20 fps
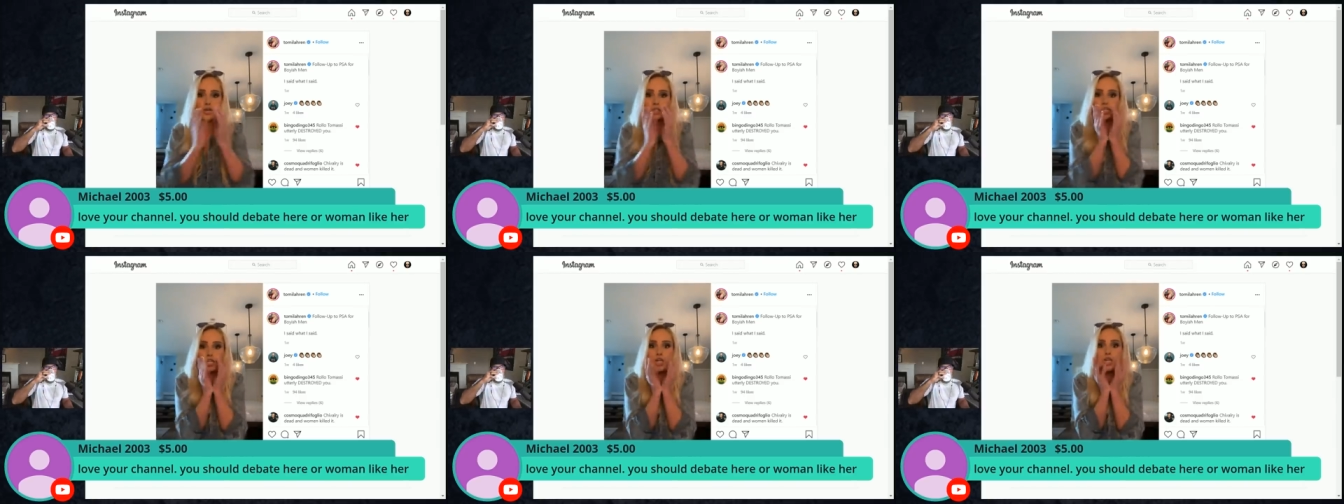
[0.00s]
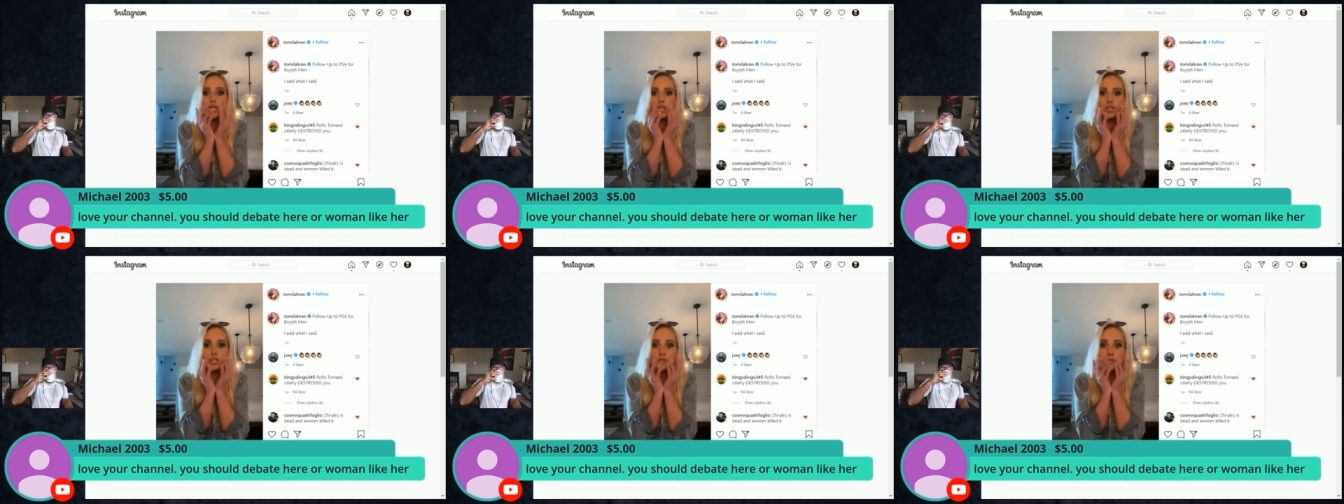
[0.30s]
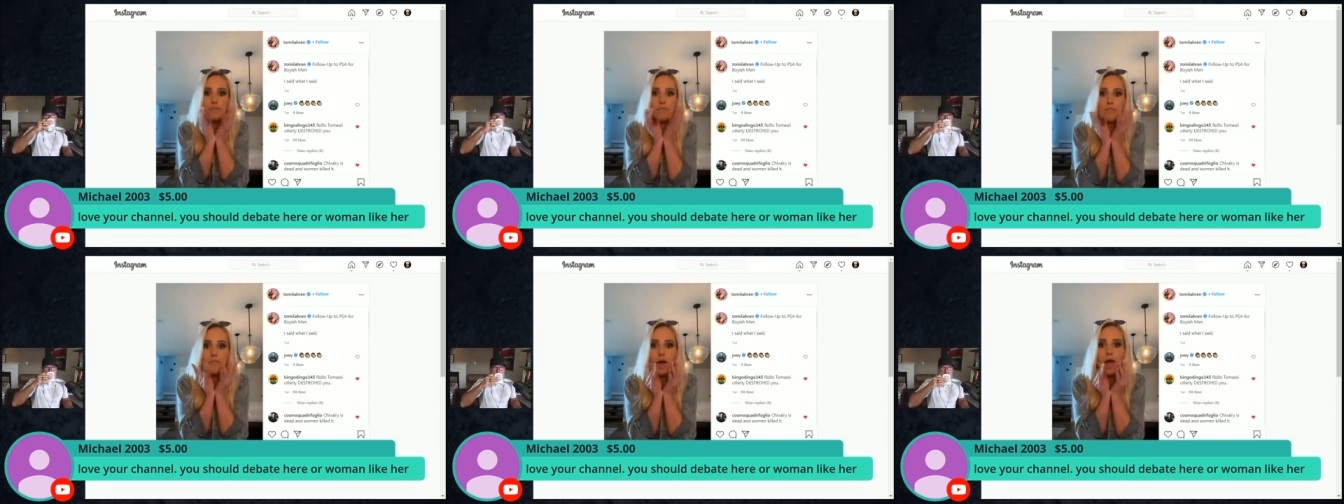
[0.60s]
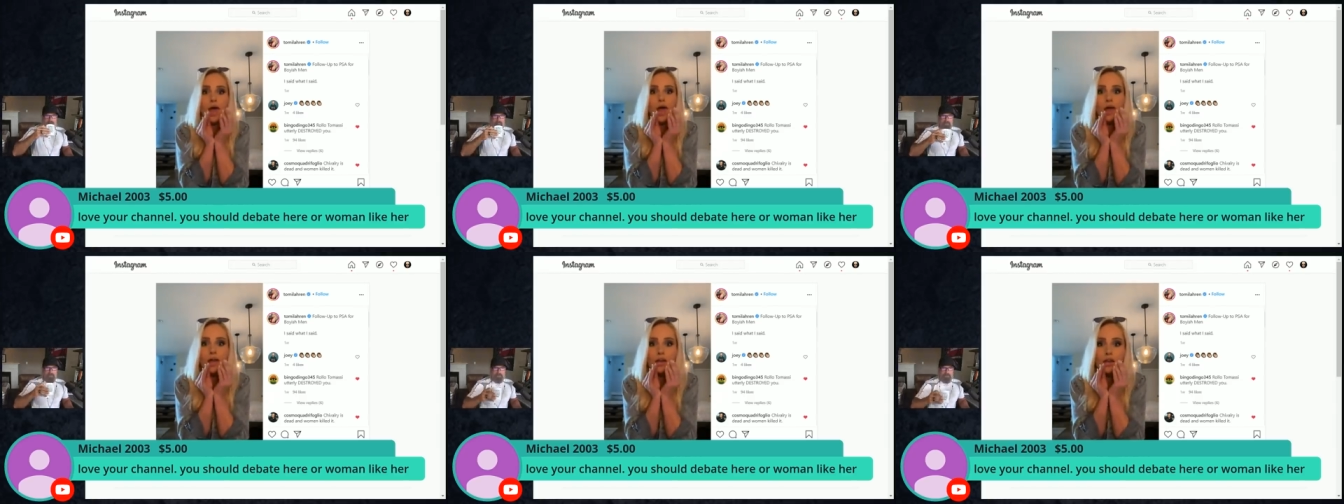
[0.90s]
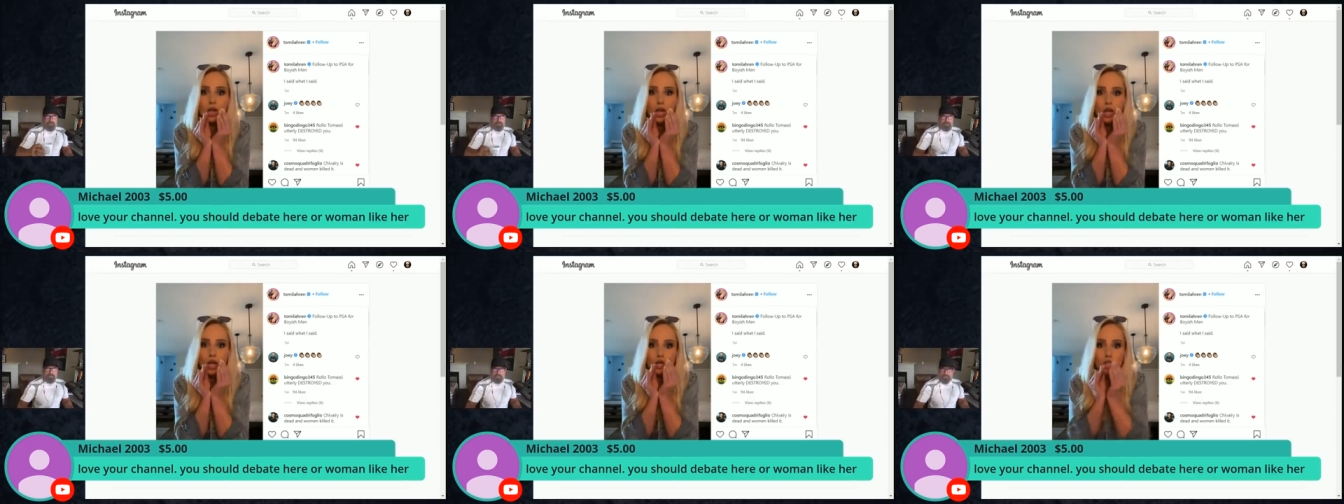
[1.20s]
critiqued
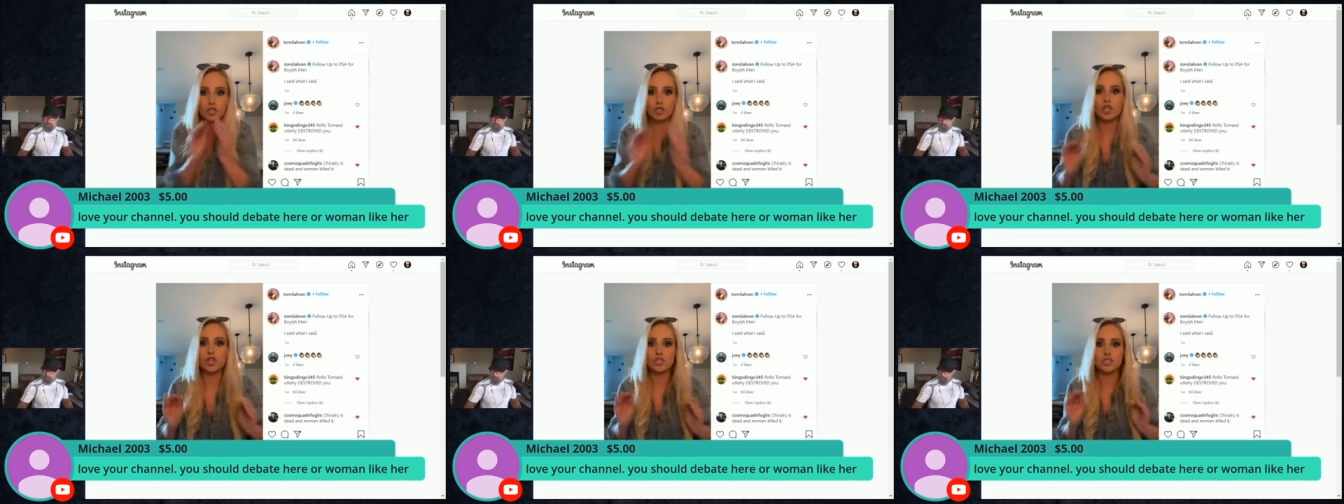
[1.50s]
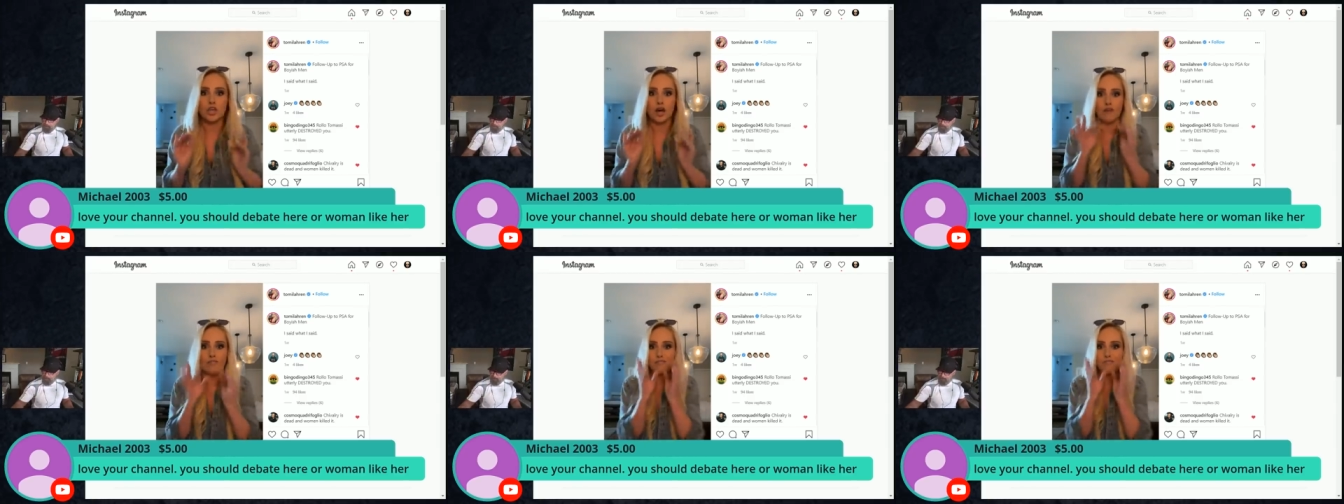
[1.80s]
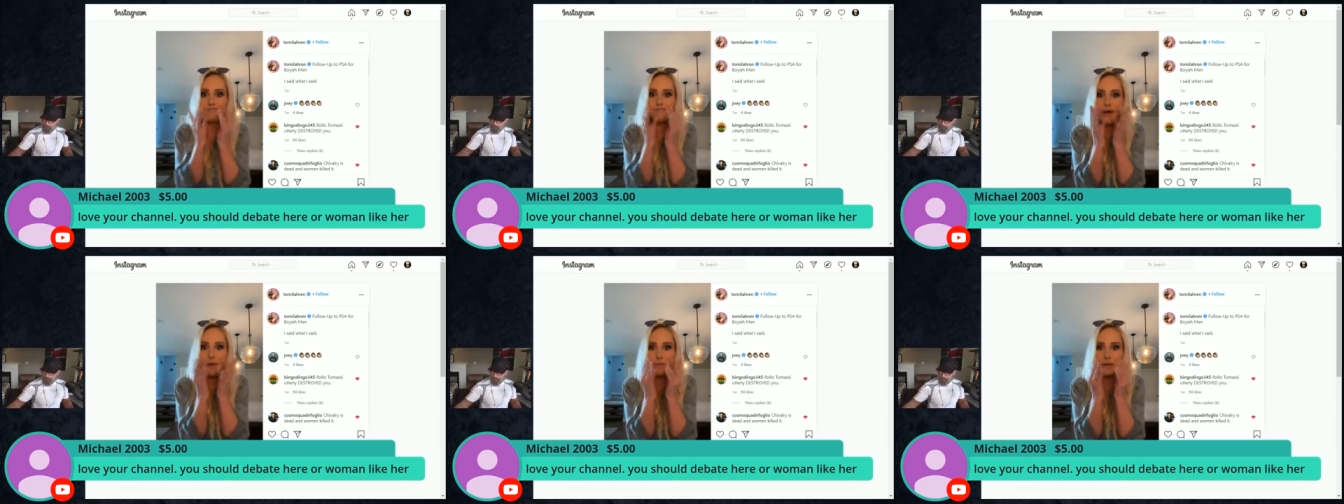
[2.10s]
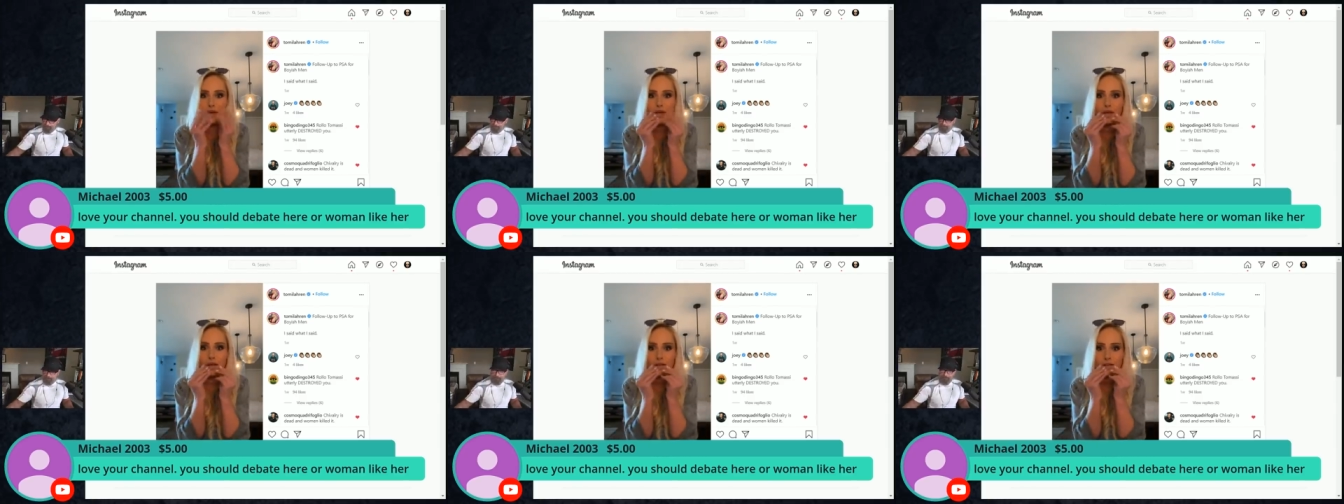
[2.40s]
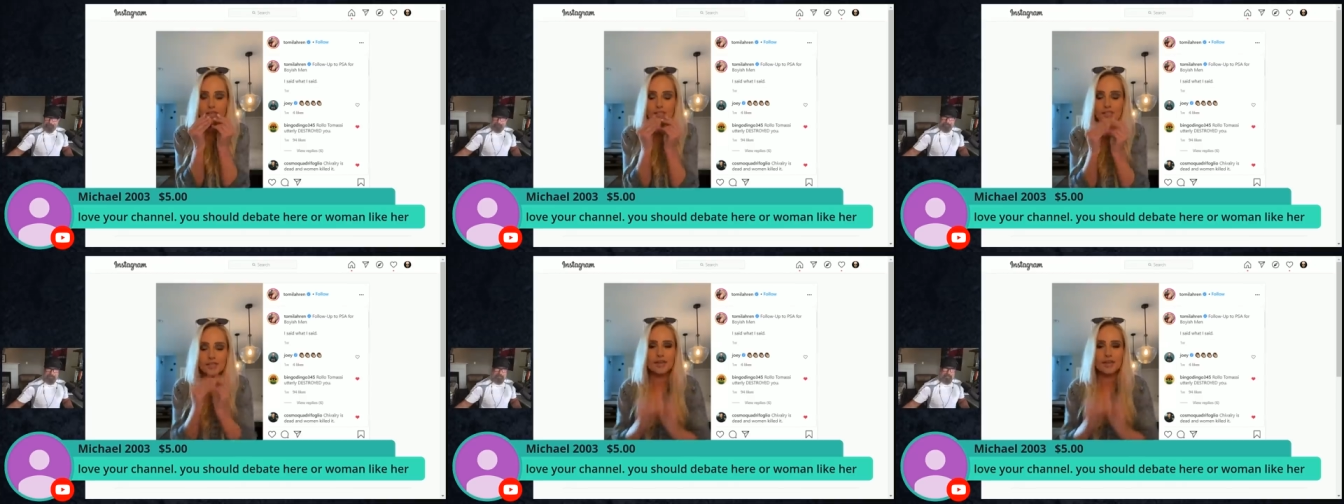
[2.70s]
men. She's a
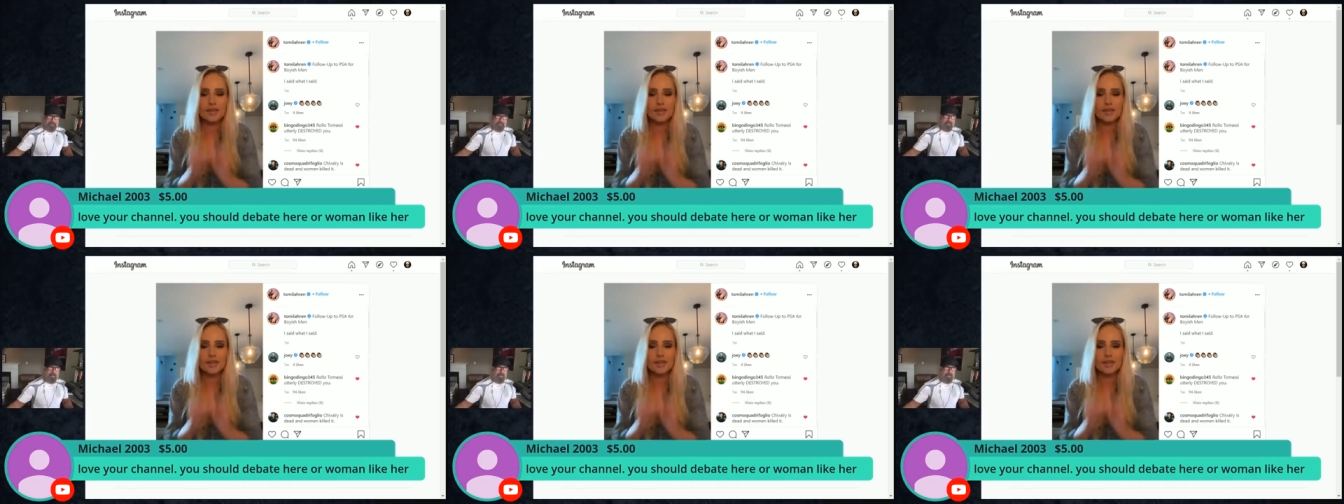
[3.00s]
feminist.